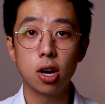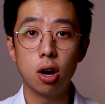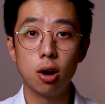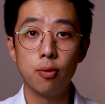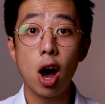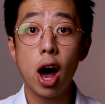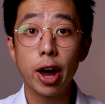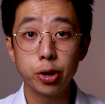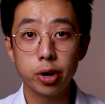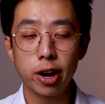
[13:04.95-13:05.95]
of
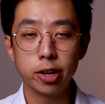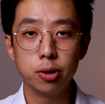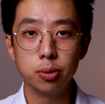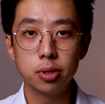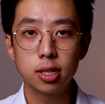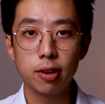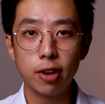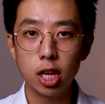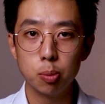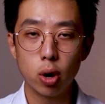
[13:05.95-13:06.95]
high-yield articles
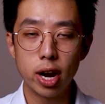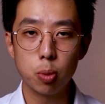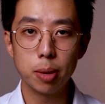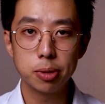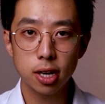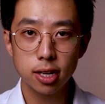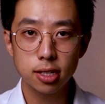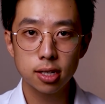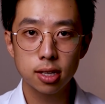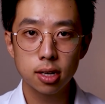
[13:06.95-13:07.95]
available on our
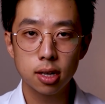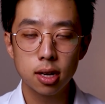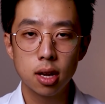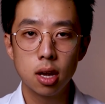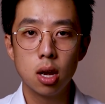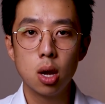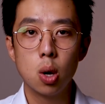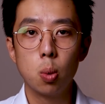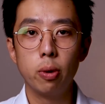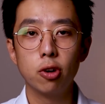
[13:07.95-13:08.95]
website.
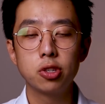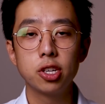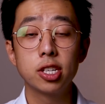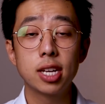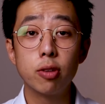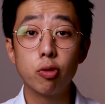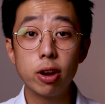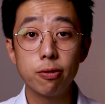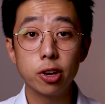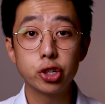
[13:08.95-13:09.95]
We've also just done a
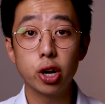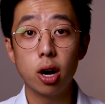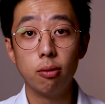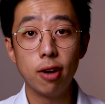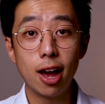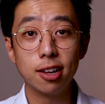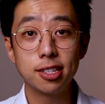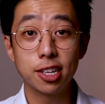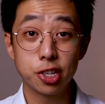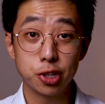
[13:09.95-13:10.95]
refresh of our
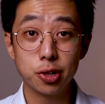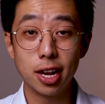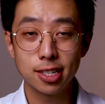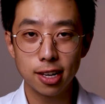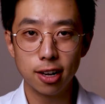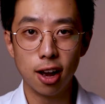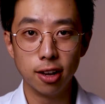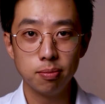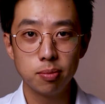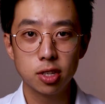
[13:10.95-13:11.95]
Section 2 essay guide,
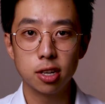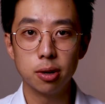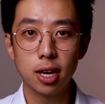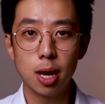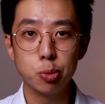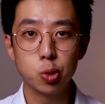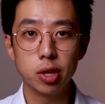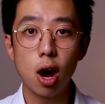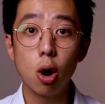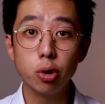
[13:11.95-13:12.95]
so it comes with a
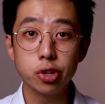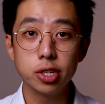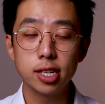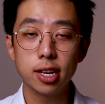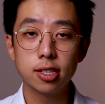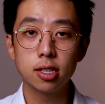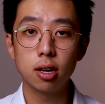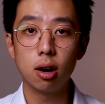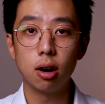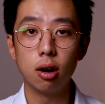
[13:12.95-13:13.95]
whole new set
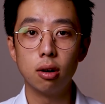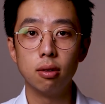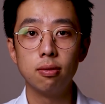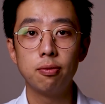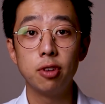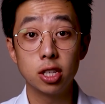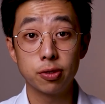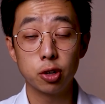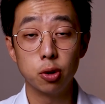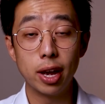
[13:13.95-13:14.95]
of
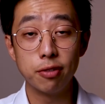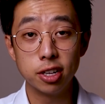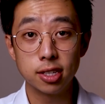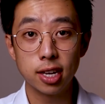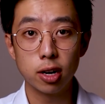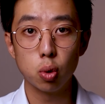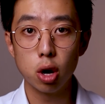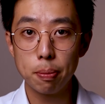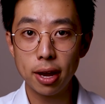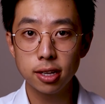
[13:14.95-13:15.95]
philosophical evidence and
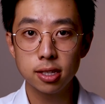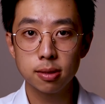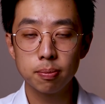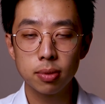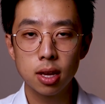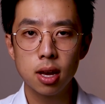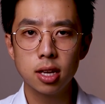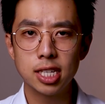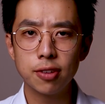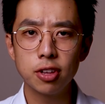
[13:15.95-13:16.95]
quote banks.
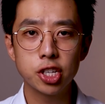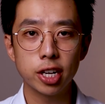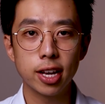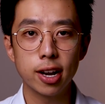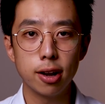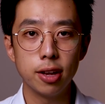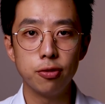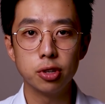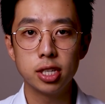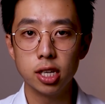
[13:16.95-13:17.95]
Definitely check that out if
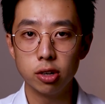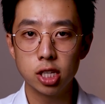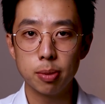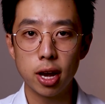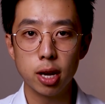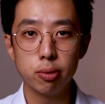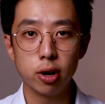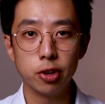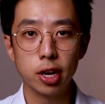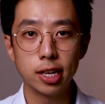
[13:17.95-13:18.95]
you're serious about
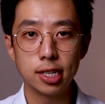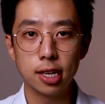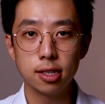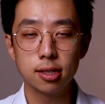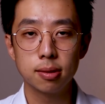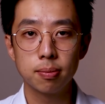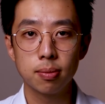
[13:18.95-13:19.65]
improving your essays.